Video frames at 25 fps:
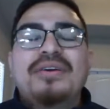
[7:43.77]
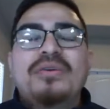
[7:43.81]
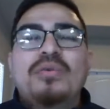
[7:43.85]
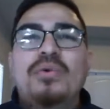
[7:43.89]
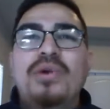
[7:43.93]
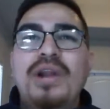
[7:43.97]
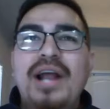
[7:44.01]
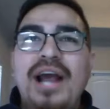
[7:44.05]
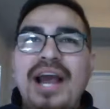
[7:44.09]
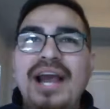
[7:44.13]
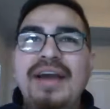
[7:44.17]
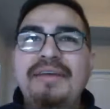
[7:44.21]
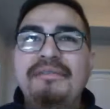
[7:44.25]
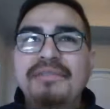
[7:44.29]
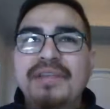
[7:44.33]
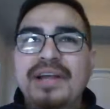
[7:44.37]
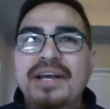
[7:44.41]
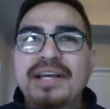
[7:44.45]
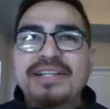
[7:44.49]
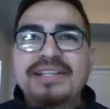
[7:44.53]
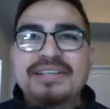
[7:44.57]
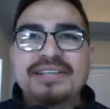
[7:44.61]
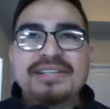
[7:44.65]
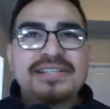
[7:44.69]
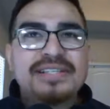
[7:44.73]
Would I have
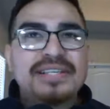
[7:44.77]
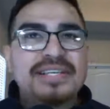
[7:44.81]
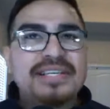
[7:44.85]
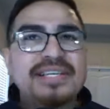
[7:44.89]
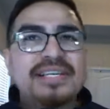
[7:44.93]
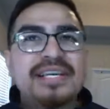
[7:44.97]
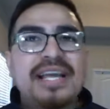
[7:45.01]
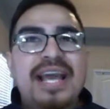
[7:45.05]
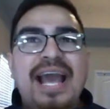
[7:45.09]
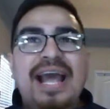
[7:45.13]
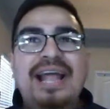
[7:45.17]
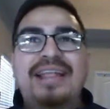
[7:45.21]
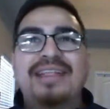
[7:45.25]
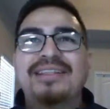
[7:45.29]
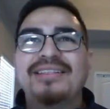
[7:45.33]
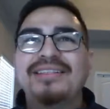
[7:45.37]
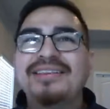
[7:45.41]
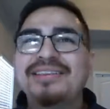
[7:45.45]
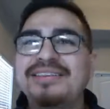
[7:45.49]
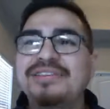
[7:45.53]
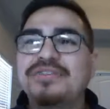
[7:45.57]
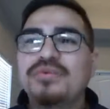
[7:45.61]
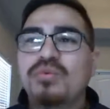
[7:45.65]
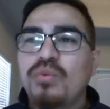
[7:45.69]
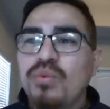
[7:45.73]
liked to see at
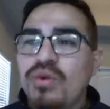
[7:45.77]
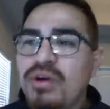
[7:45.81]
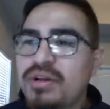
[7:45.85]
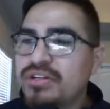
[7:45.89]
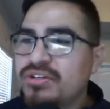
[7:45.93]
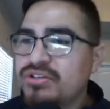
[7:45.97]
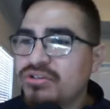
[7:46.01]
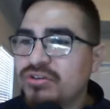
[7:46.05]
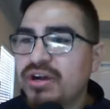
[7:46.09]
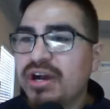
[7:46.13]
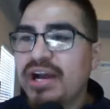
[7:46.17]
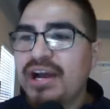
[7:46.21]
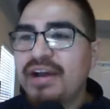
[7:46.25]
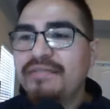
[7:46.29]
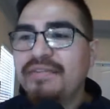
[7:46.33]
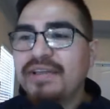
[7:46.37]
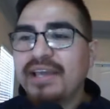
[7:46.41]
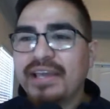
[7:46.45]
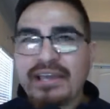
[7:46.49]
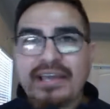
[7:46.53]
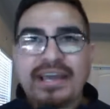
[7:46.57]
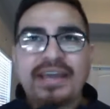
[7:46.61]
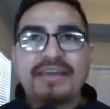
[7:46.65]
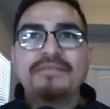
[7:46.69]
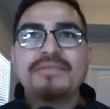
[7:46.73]
least one drive
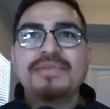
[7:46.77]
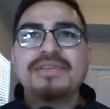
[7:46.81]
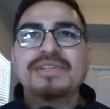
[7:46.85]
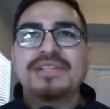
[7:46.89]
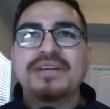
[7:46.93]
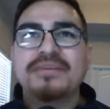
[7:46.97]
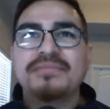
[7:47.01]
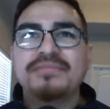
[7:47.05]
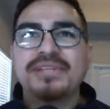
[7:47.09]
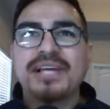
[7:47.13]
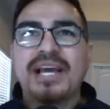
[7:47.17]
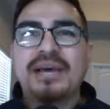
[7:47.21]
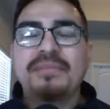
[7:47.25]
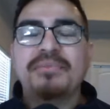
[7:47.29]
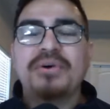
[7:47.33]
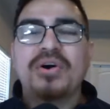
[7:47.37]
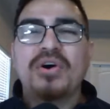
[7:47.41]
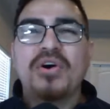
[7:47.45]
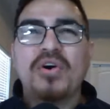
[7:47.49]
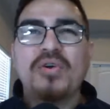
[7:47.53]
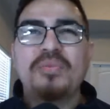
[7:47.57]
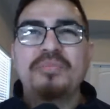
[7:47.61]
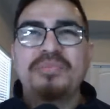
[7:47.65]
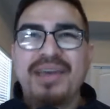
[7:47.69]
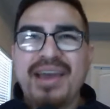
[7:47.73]
that gave me some type of
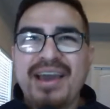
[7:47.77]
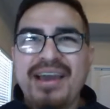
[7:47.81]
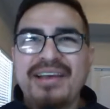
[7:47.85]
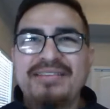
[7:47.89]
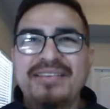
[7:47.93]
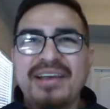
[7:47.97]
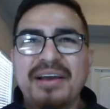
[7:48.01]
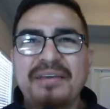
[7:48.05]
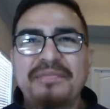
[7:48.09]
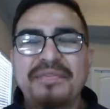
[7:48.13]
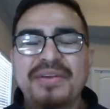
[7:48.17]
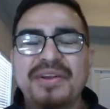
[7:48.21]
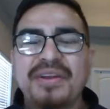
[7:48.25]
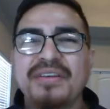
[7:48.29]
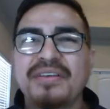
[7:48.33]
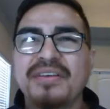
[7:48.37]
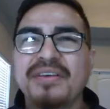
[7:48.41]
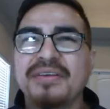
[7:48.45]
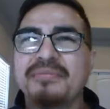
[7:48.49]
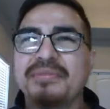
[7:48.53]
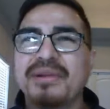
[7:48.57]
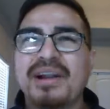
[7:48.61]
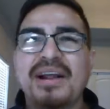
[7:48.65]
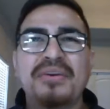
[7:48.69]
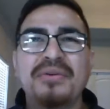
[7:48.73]
hope? Yeah,
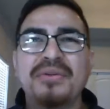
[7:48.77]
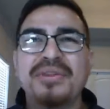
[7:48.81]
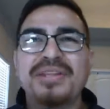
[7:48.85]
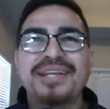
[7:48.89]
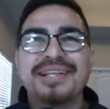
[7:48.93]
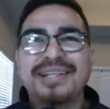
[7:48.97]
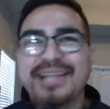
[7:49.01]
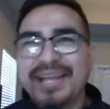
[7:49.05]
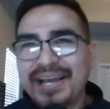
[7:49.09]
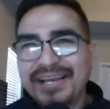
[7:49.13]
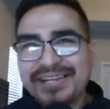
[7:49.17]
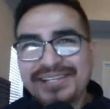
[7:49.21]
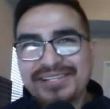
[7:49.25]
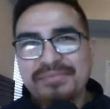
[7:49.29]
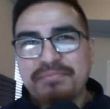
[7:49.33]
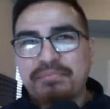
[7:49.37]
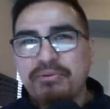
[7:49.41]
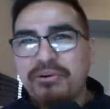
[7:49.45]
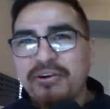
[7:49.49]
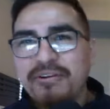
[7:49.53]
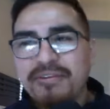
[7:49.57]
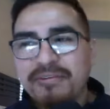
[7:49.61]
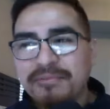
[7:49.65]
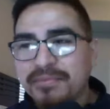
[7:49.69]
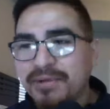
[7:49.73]
definitely. But I don't think Dak's the
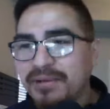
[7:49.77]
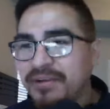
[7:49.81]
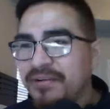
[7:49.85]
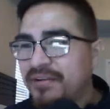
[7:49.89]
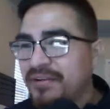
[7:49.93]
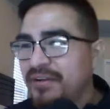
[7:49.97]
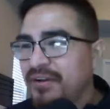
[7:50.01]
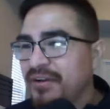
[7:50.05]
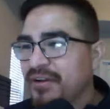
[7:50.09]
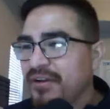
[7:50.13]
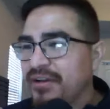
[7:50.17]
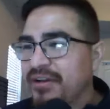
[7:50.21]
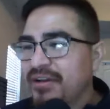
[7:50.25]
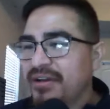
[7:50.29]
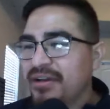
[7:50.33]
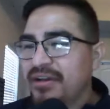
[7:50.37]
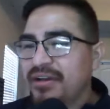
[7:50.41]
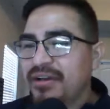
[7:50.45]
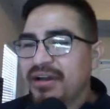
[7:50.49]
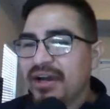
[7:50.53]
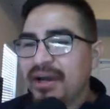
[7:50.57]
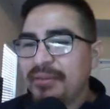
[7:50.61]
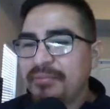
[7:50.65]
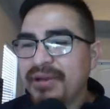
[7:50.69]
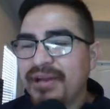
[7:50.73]
problem here.
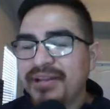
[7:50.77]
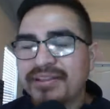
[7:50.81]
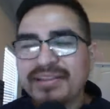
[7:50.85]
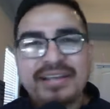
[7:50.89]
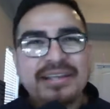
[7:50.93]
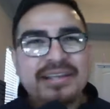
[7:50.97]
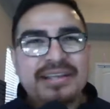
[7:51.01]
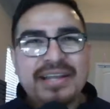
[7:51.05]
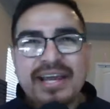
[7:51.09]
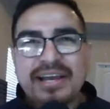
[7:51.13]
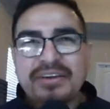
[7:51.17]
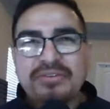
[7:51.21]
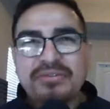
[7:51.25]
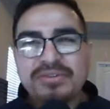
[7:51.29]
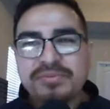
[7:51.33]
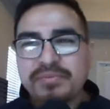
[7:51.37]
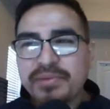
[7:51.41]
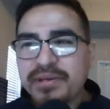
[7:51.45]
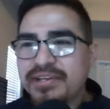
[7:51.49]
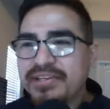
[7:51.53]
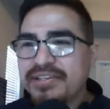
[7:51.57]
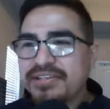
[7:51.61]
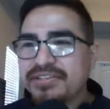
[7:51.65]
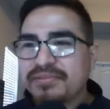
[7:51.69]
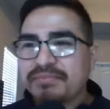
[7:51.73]
I mean, I think Dak was
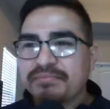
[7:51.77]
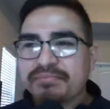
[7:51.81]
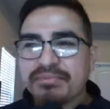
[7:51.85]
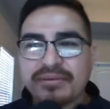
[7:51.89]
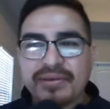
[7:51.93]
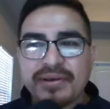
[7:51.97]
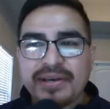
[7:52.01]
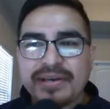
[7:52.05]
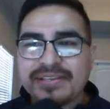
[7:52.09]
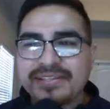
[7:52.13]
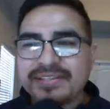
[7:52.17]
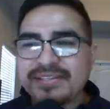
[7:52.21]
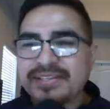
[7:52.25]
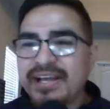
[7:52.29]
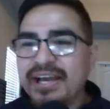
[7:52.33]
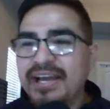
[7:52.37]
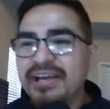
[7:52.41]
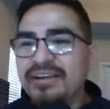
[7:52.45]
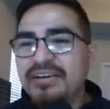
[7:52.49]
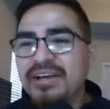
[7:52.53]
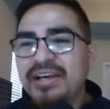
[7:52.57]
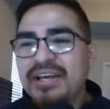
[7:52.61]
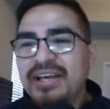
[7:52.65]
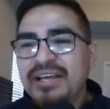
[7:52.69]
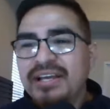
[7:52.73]
making some plays.
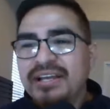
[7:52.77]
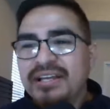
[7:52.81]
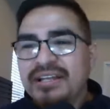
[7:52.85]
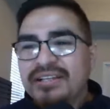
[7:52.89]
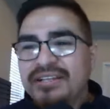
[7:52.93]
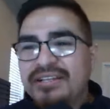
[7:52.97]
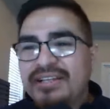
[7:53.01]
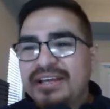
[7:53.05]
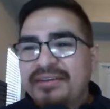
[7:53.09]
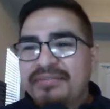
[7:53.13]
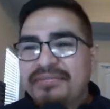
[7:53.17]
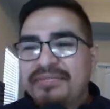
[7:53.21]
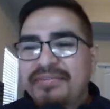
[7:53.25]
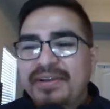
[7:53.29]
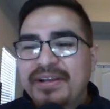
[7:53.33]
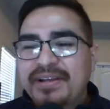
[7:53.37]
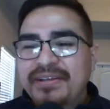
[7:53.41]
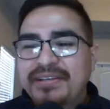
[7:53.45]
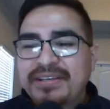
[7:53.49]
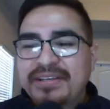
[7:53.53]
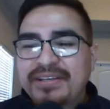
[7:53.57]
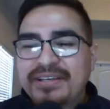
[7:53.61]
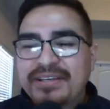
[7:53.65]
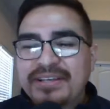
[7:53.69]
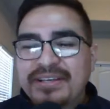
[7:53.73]
Dak
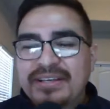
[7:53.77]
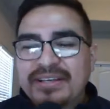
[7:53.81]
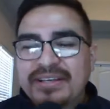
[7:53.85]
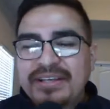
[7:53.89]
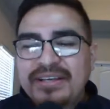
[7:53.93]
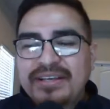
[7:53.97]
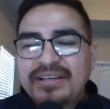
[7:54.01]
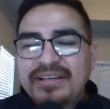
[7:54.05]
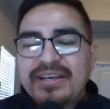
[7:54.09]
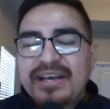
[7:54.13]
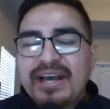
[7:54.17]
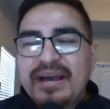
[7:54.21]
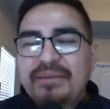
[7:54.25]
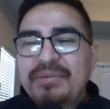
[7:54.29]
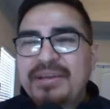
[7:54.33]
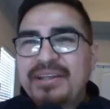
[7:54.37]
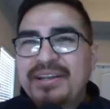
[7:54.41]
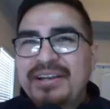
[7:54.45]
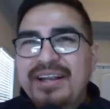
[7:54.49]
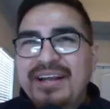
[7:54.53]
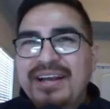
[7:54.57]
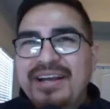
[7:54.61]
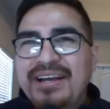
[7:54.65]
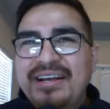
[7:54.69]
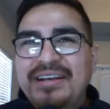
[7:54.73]
definitely. I
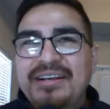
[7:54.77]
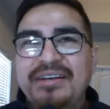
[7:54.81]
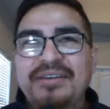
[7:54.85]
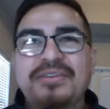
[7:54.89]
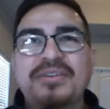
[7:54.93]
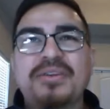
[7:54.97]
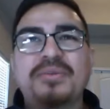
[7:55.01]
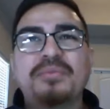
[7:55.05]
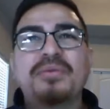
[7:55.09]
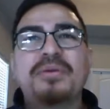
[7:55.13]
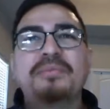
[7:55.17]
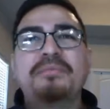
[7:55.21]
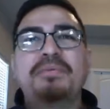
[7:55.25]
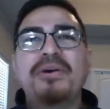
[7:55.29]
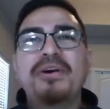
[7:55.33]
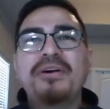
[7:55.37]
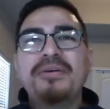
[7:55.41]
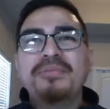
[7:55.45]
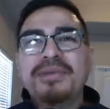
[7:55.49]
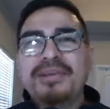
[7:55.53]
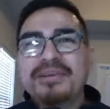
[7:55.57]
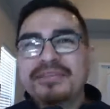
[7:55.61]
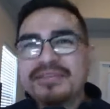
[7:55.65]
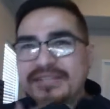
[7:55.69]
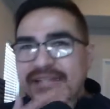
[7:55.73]
mean, the
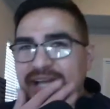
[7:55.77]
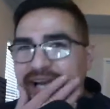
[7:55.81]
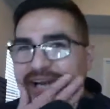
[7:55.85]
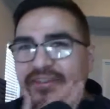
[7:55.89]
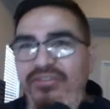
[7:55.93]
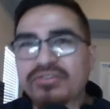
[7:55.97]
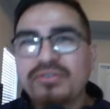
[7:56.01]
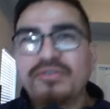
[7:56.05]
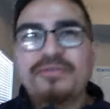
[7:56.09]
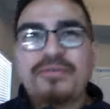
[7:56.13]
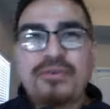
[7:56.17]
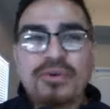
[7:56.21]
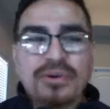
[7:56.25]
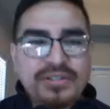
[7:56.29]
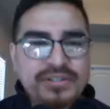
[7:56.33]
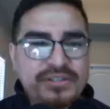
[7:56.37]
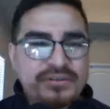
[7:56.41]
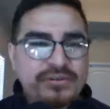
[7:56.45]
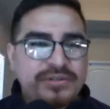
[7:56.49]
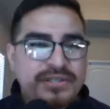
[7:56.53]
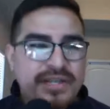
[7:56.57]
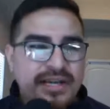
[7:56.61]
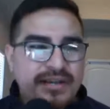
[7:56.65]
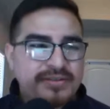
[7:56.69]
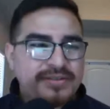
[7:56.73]
problem here is Dak threw
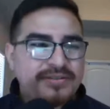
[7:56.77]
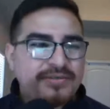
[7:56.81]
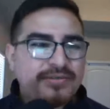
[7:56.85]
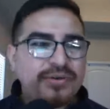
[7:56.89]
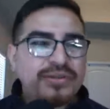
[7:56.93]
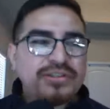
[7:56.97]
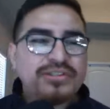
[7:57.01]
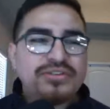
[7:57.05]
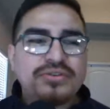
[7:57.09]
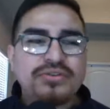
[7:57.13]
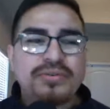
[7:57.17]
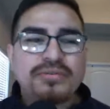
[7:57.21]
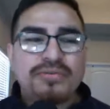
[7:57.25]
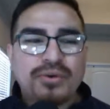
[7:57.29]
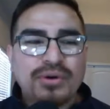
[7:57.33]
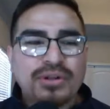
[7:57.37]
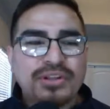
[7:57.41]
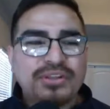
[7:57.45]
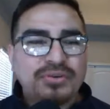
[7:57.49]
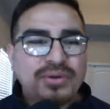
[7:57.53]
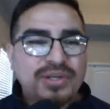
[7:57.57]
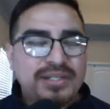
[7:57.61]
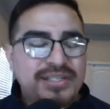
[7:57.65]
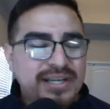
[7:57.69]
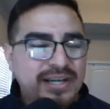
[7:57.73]
42 times,
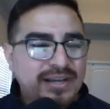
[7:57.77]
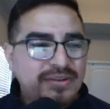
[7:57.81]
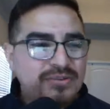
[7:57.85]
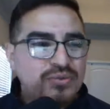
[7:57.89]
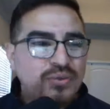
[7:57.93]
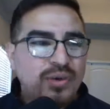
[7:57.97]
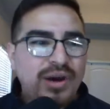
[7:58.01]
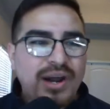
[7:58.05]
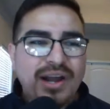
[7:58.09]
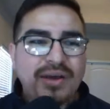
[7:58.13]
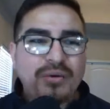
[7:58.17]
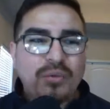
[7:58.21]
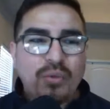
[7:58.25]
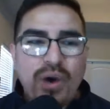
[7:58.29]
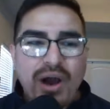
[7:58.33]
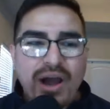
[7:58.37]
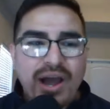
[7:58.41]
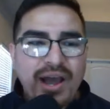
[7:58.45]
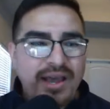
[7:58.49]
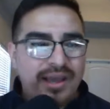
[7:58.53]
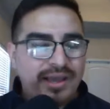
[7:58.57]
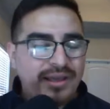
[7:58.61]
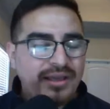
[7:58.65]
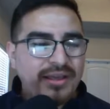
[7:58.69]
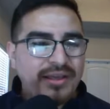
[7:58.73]
43 times.
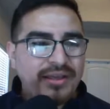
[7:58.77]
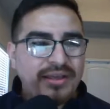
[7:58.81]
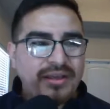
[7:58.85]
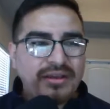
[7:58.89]
Why?